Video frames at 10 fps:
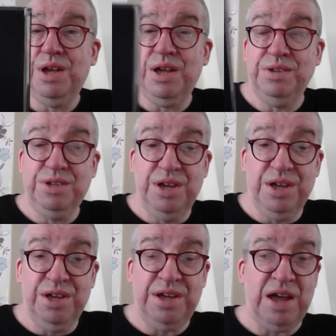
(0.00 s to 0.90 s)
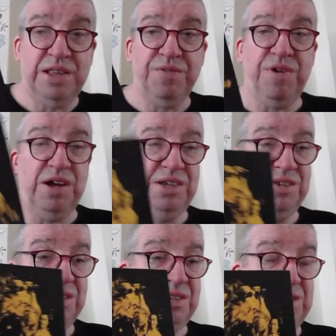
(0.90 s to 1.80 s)
and hard to
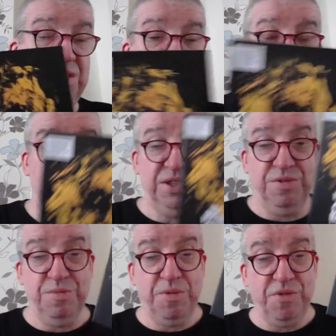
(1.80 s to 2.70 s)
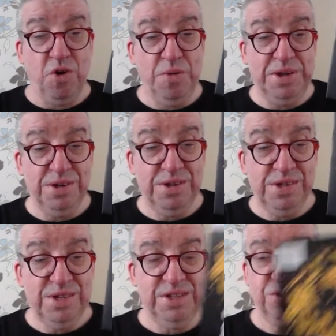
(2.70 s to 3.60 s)
find DVDs of them performing.
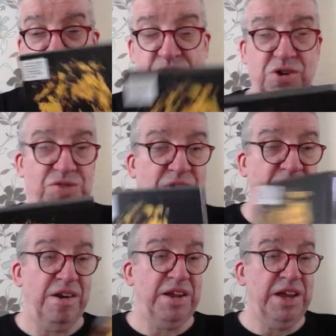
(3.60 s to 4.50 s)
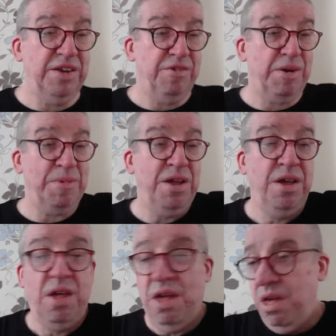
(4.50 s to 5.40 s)
That's Crossfire Hurricane.
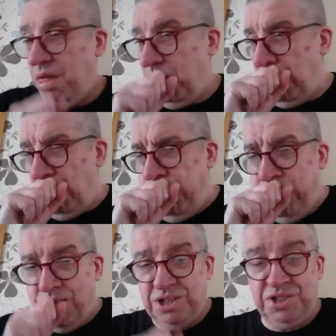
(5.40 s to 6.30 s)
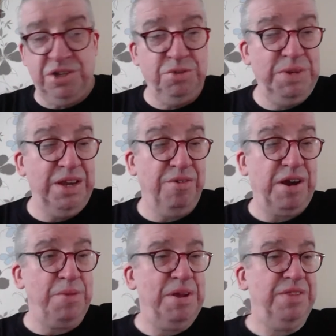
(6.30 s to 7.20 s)
Excuse me, I
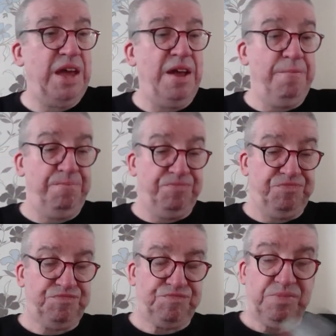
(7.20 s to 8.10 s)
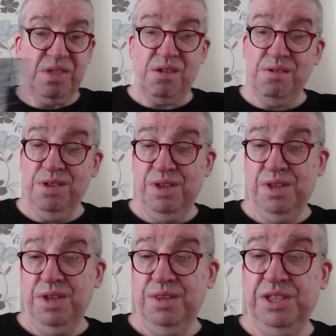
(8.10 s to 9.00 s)
recommend that.
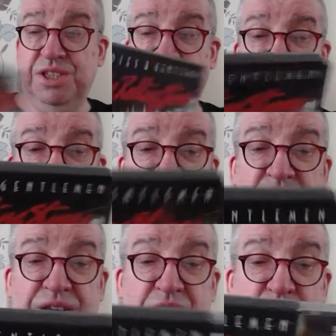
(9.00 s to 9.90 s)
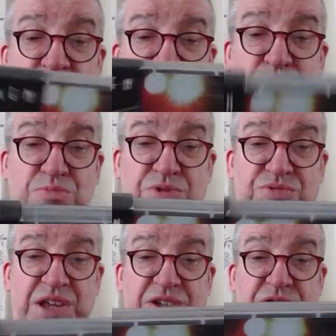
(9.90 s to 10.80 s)
This is another one
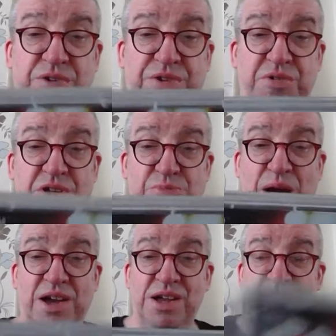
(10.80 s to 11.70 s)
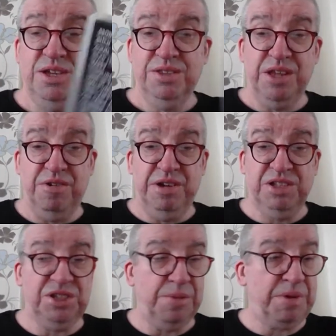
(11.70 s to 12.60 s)
was reissued a few years back. Another in
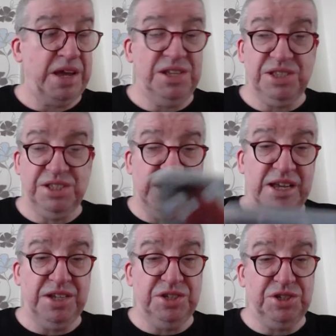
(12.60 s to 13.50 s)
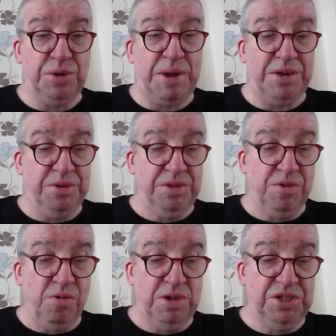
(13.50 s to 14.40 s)
the slipcases, Ladies and Gentlemen, the
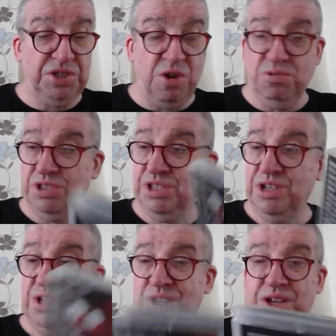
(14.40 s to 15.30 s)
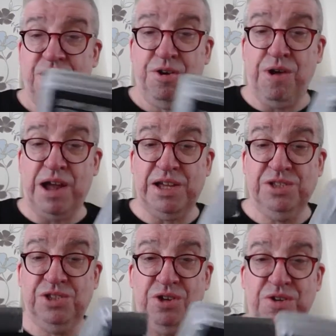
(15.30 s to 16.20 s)
Rolling Stones.
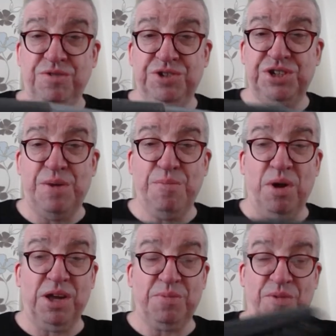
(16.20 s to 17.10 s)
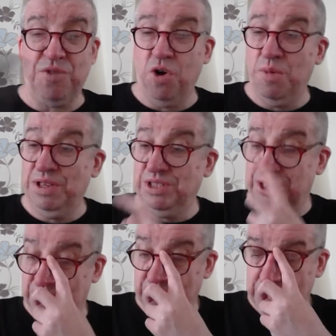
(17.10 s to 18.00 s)
Cracking sort of shambolic
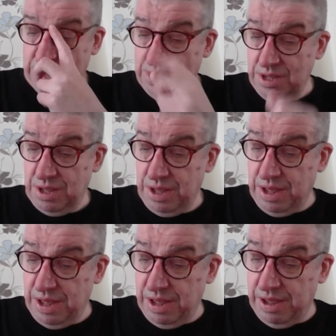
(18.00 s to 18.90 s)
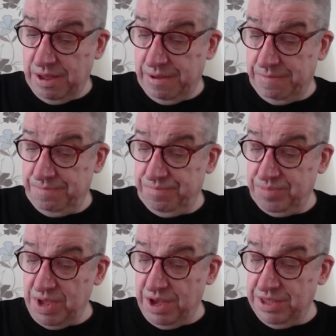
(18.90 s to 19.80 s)
performance.
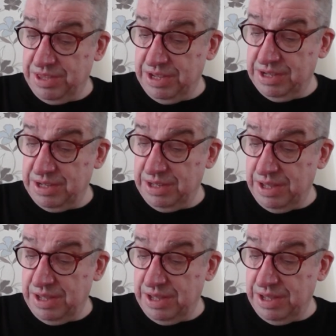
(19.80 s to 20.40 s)
I think